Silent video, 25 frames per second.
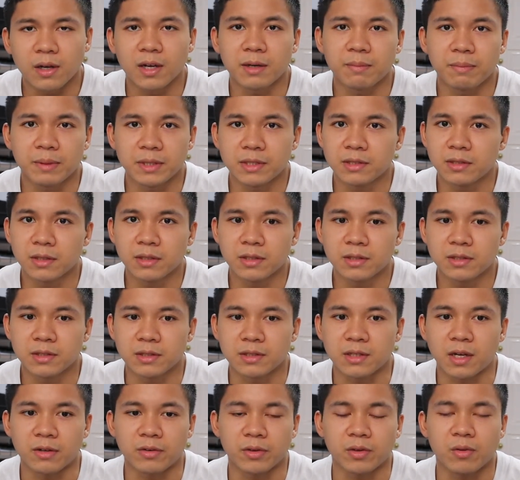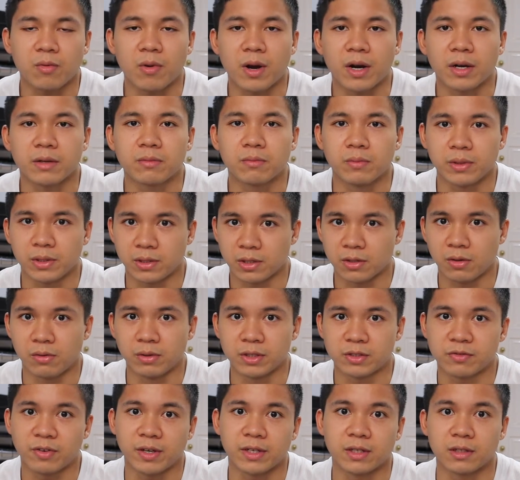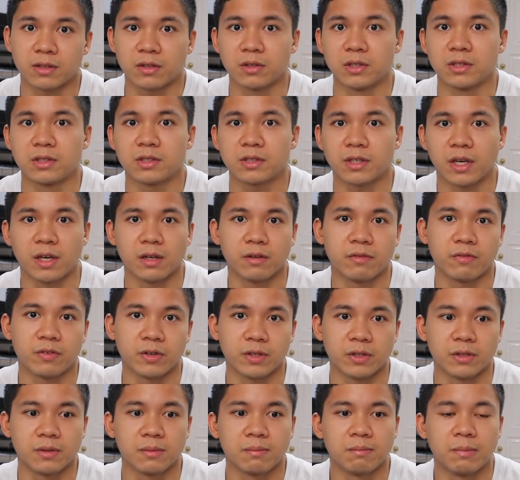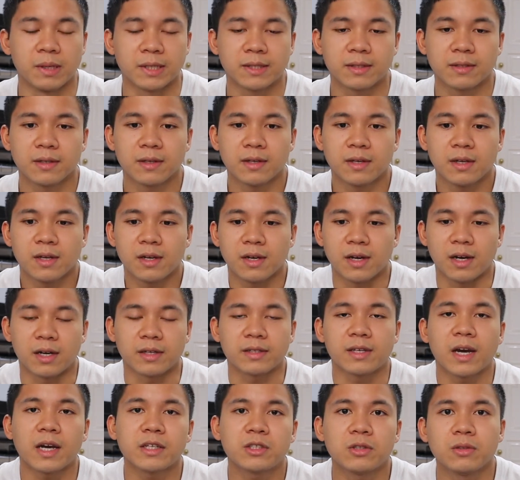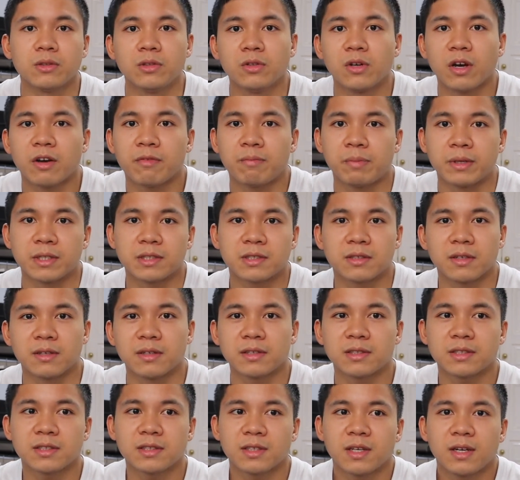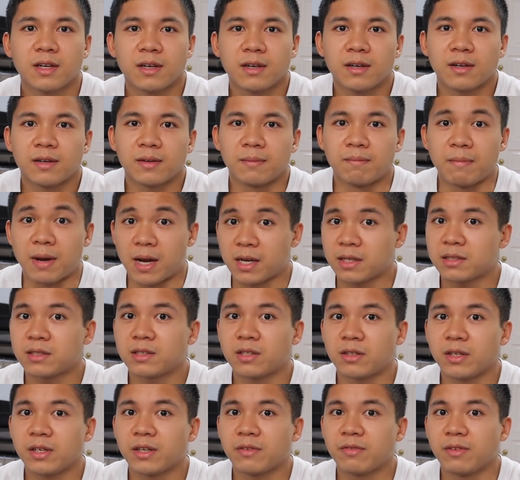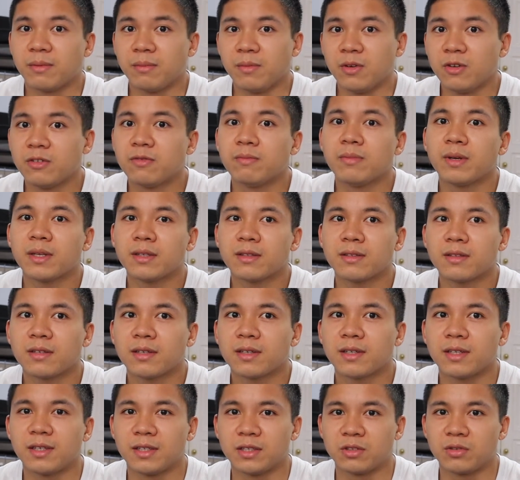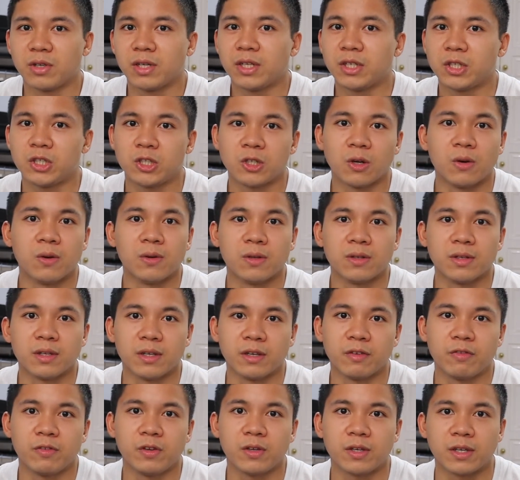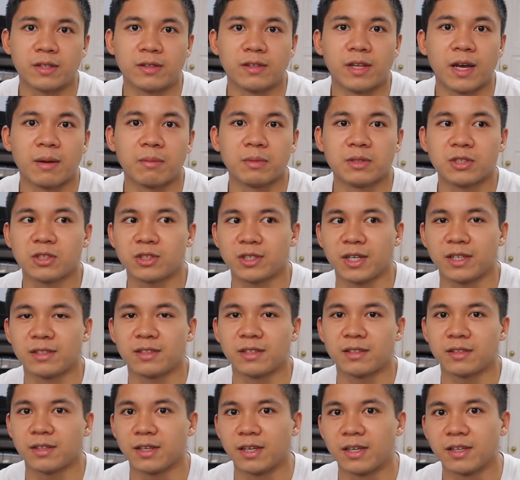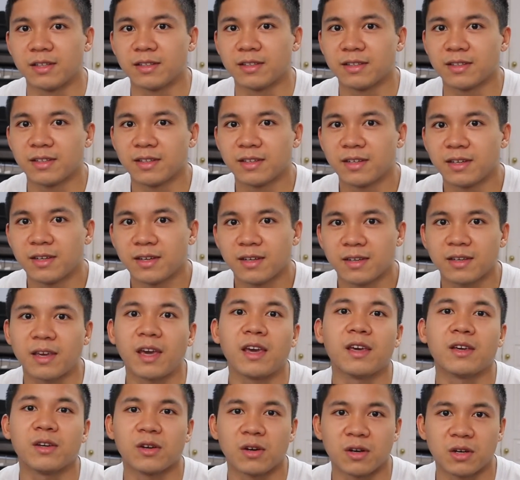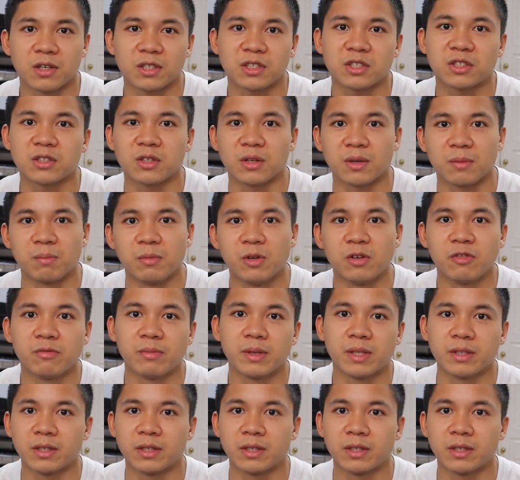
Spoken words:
pistols, it's not required. We can always find a good skill for you. But guys who do have pistols, mastery of the movement is really shown if you can demonstrate it in chaos or movement